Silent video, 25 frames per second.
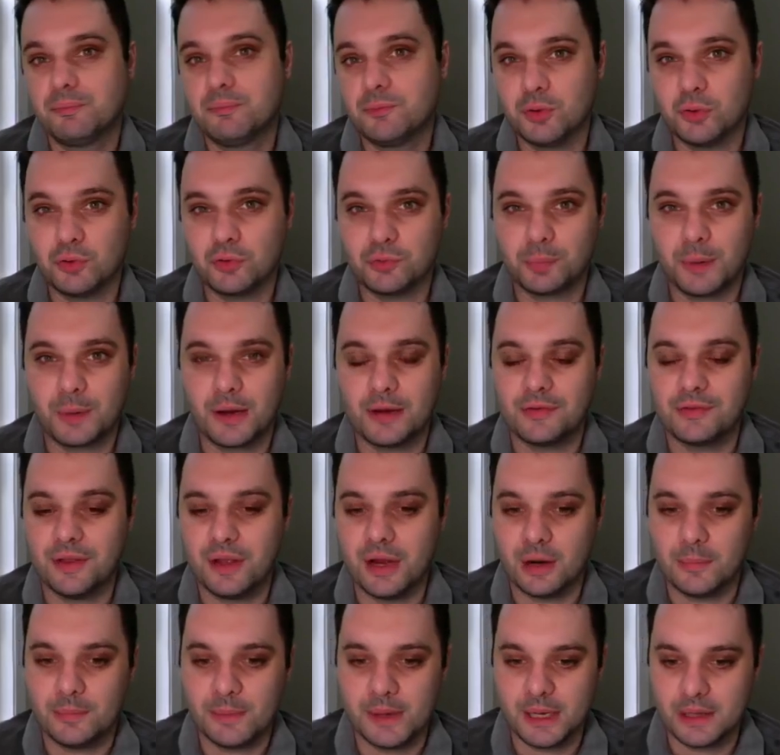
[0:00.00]
no surprise
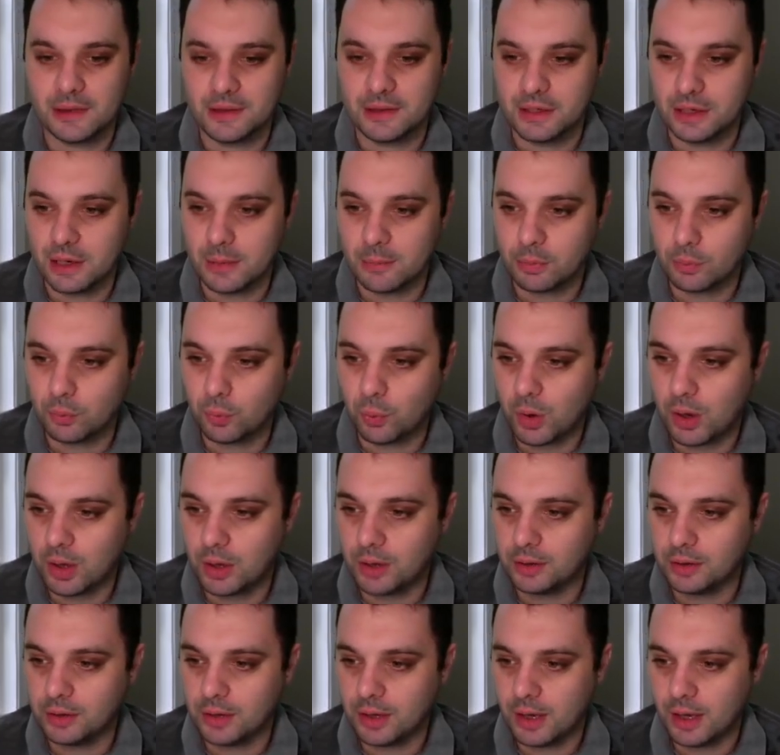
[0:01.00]
there, being the number
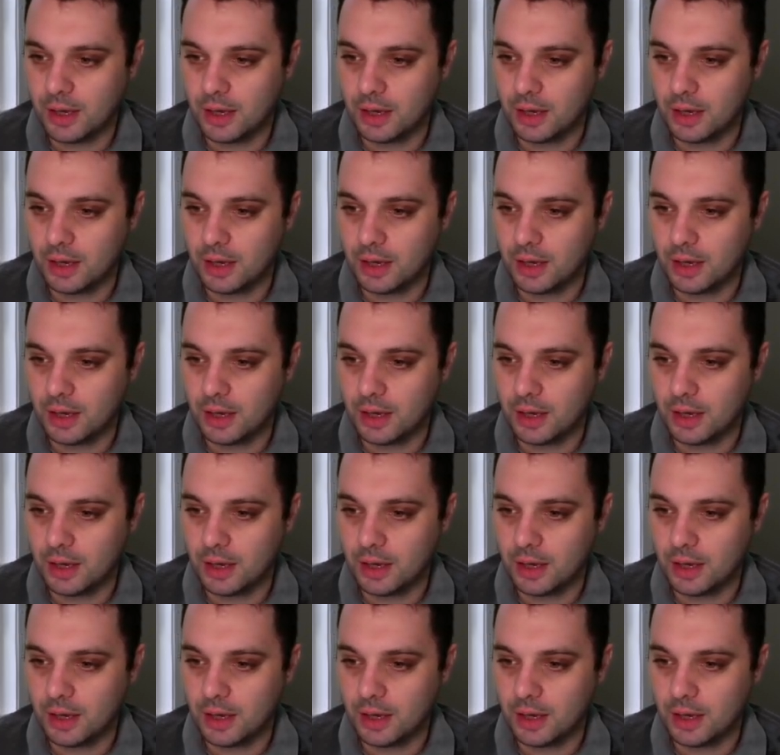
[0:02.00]
one